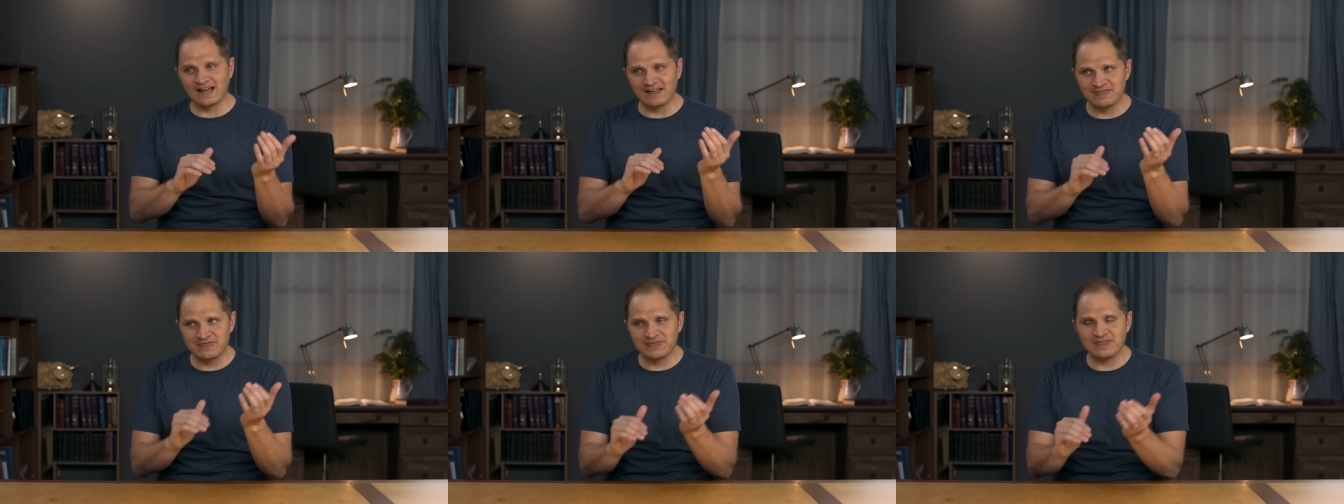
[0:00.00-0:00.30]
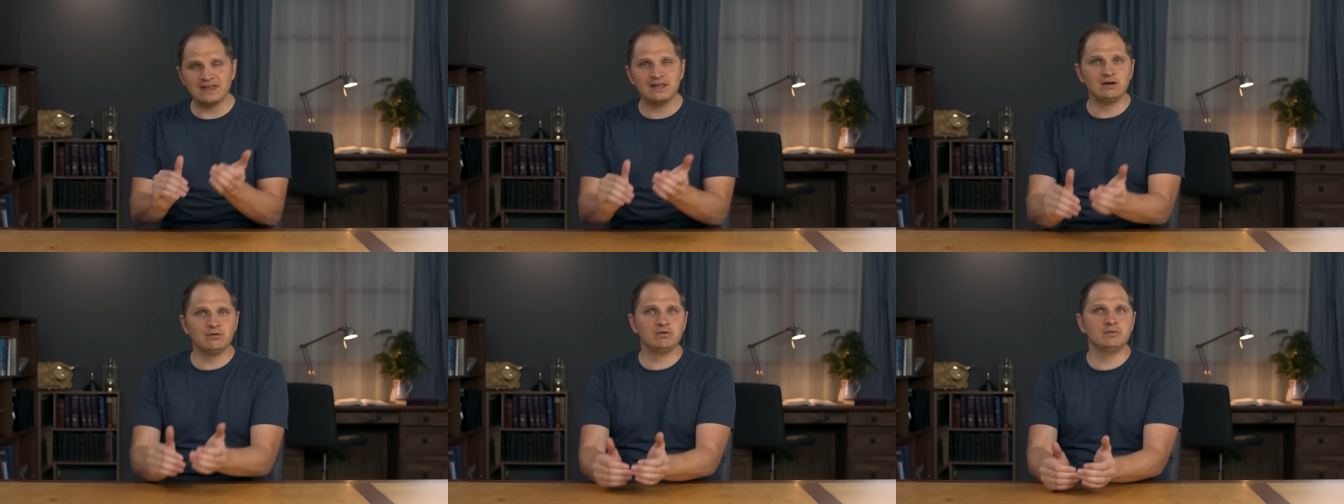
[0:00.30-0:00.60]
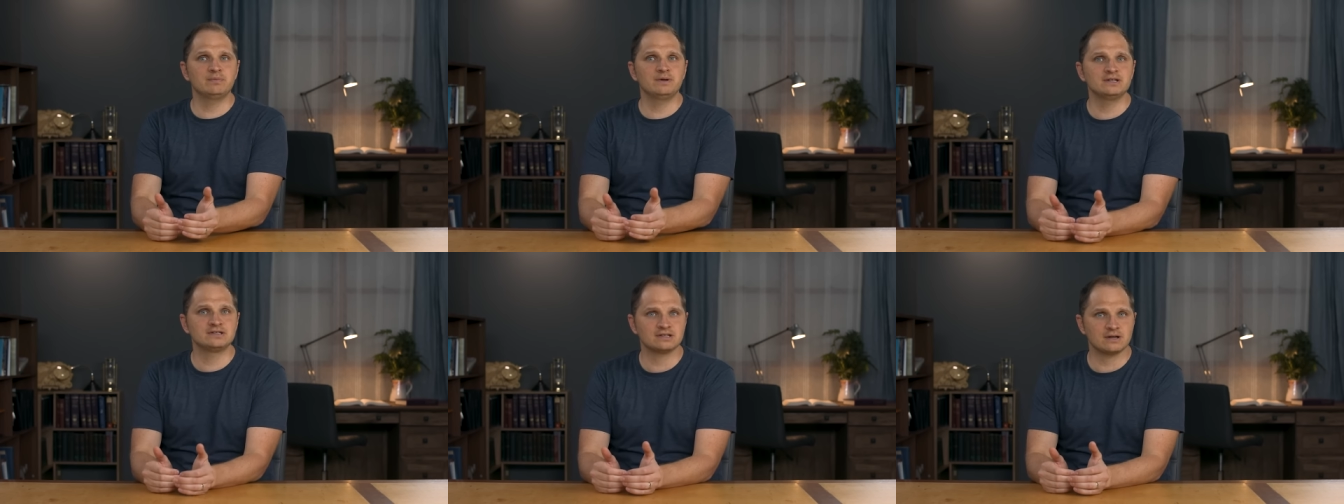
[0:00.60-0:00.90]
I think it
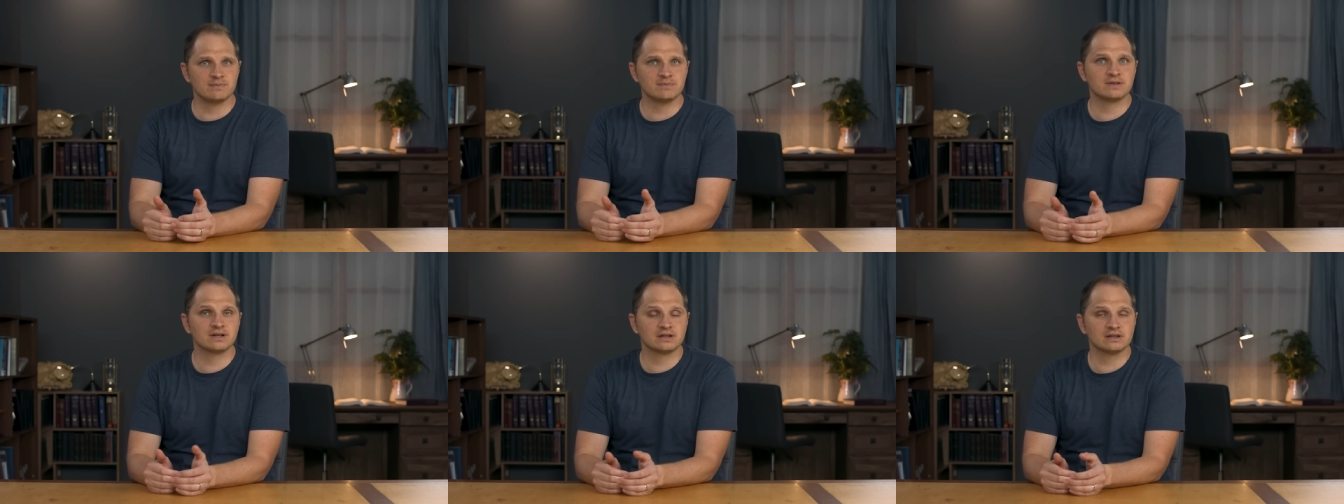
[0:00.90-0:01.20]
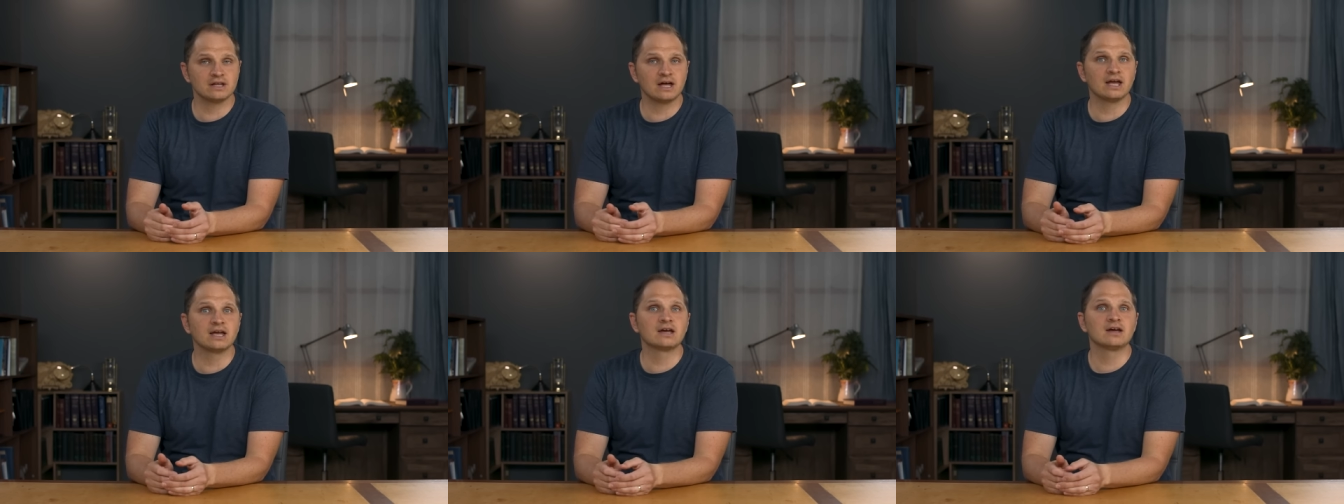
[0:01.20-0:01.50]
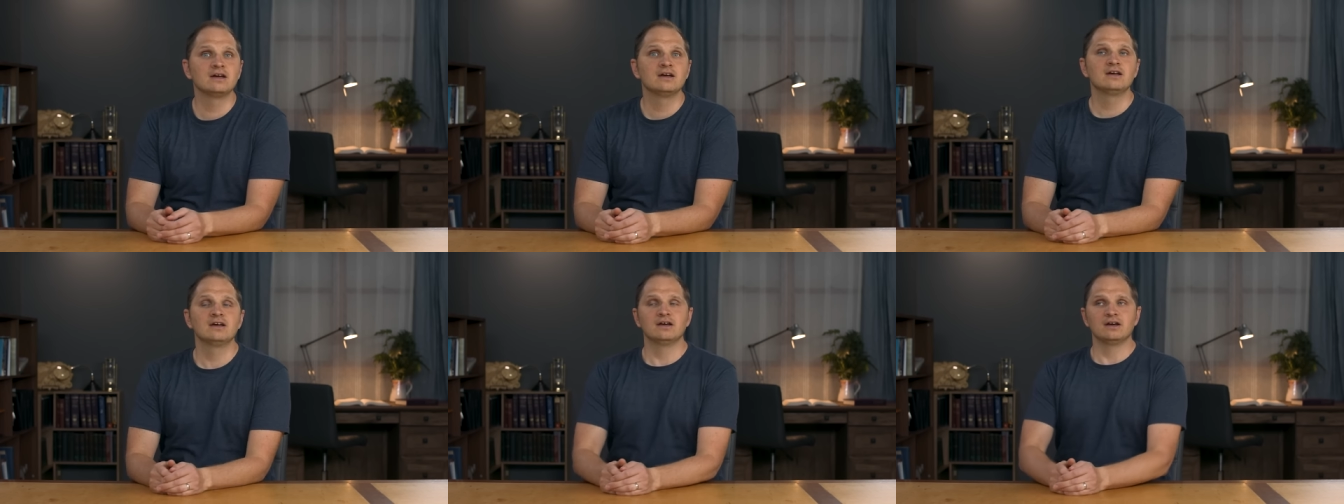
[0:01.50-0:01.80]
would be something
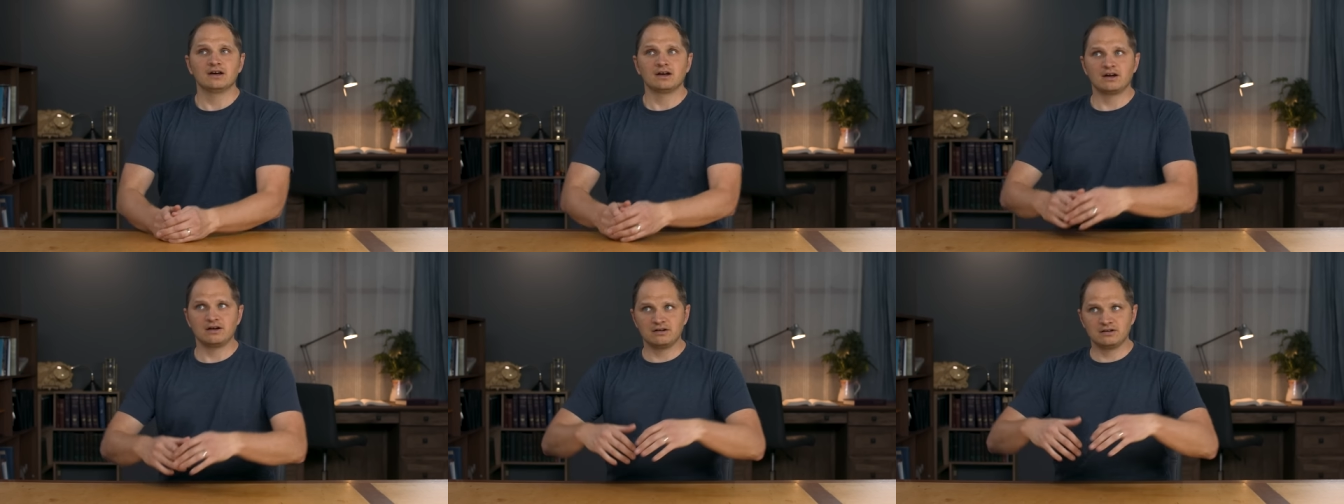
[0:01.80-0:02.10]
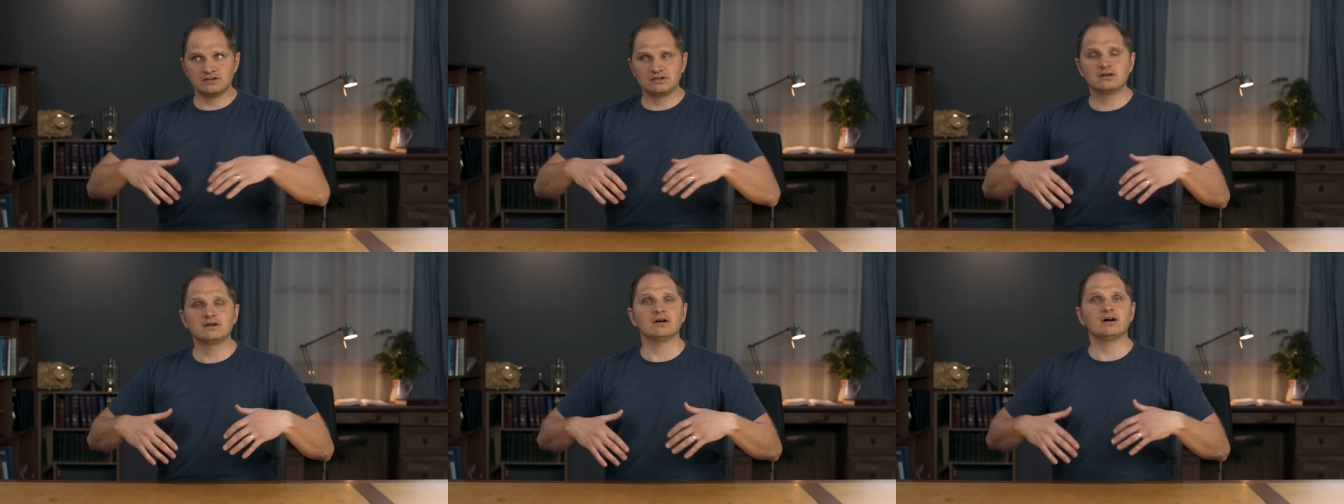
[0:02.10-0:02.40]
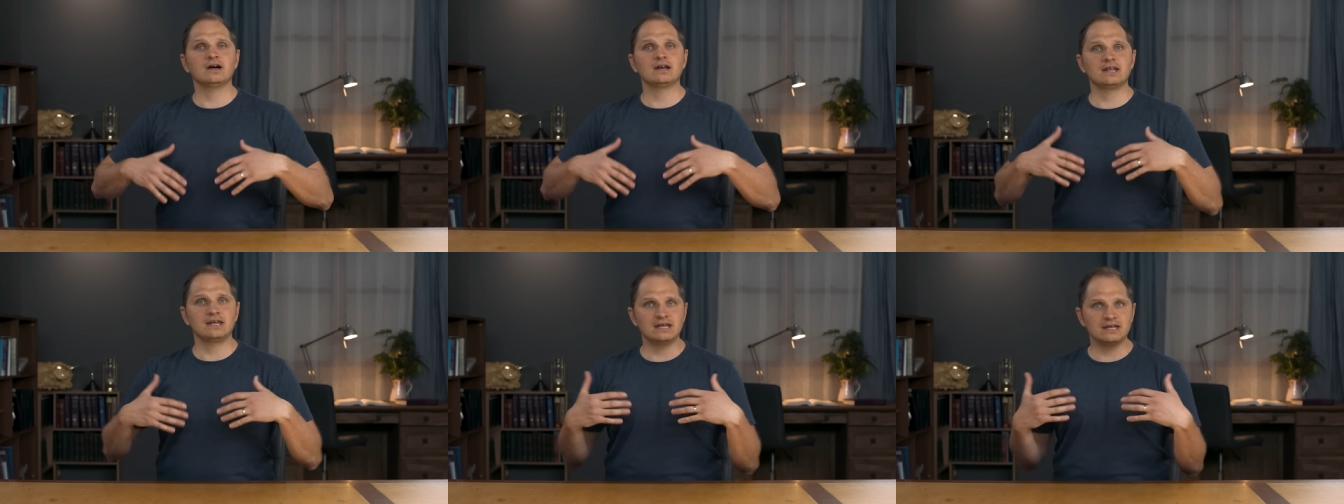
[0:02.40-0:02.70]
like
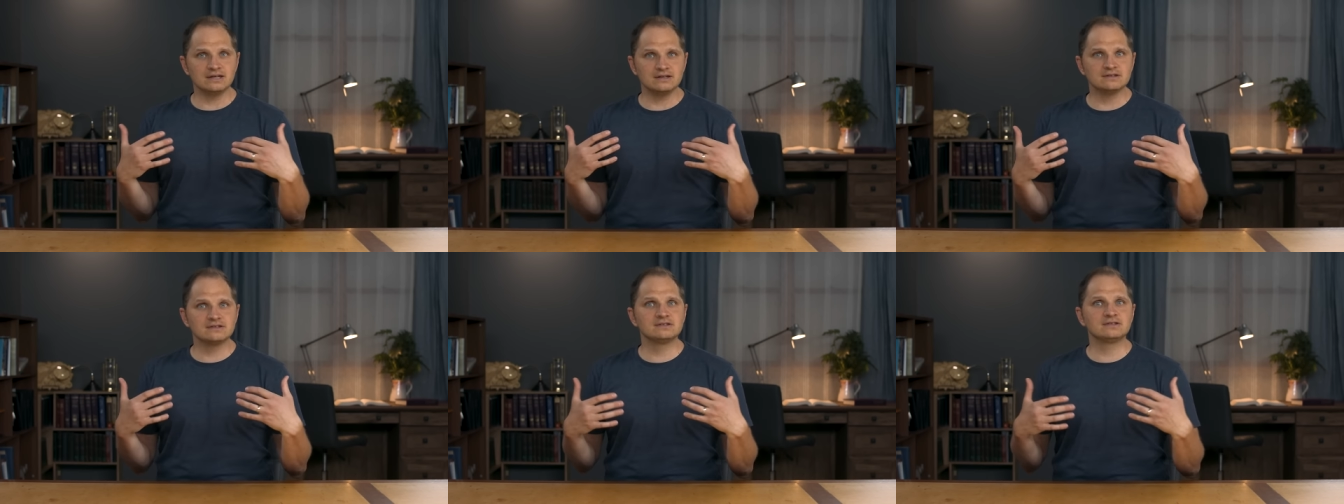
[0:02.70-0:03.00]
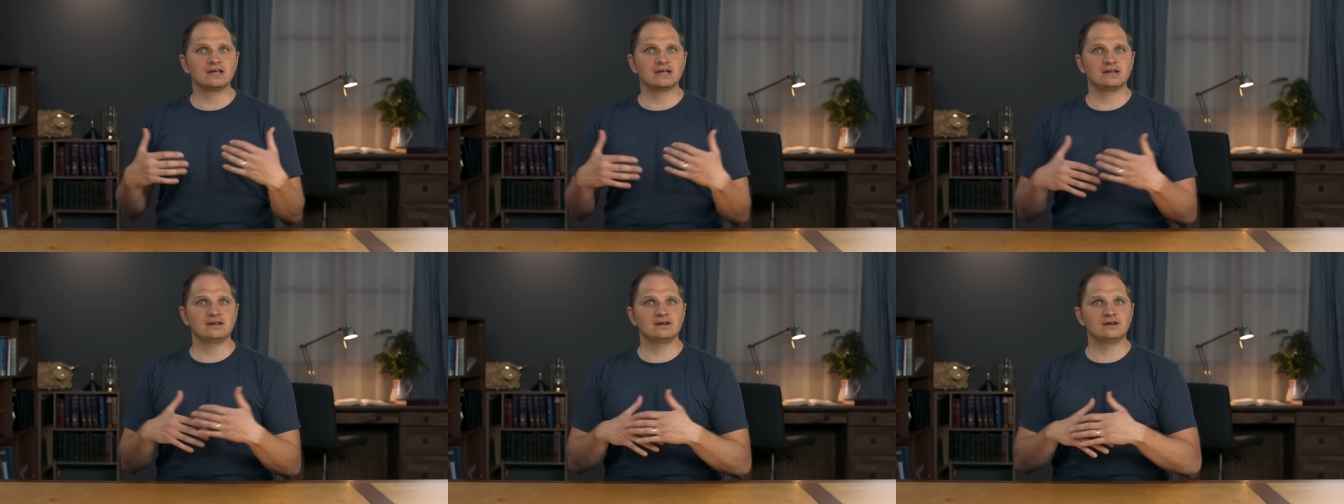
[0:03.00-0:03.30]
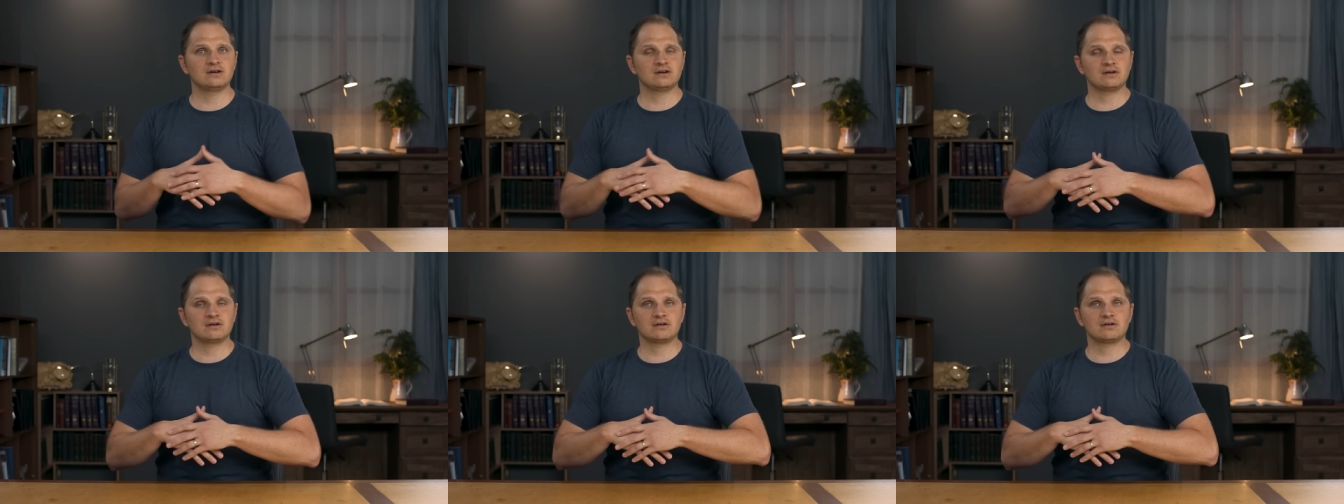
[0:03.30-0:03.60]
God is
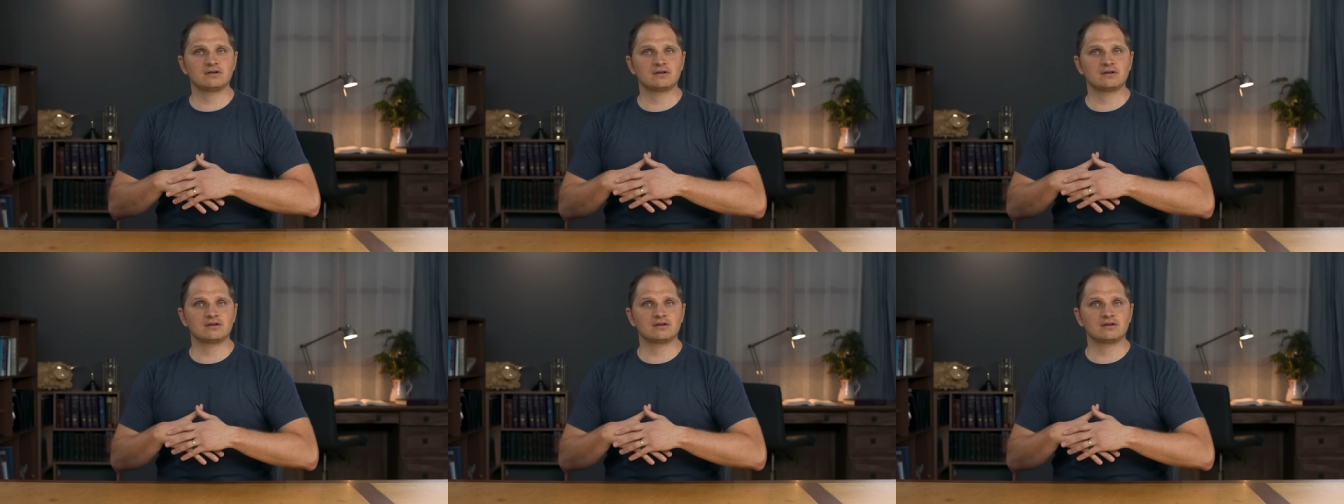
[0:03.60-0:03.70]
and